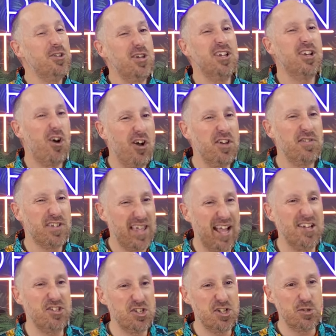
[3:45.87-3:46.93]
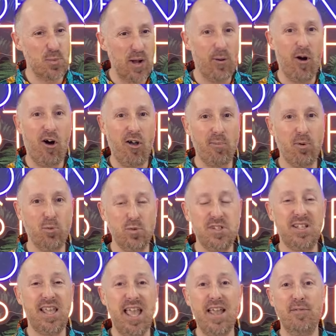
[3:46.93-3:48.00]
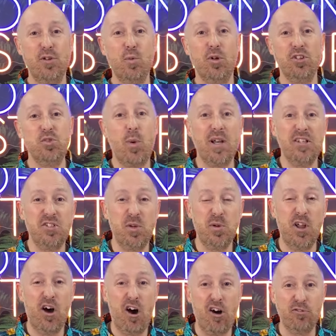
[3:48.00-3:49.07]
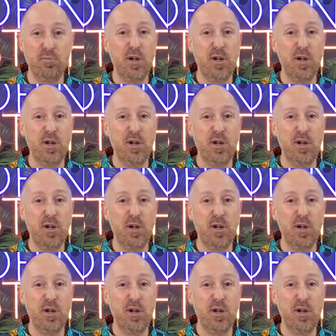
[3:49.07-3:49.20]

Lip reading: you can kind of gauge it as well, eyeball, to get if you want 22.5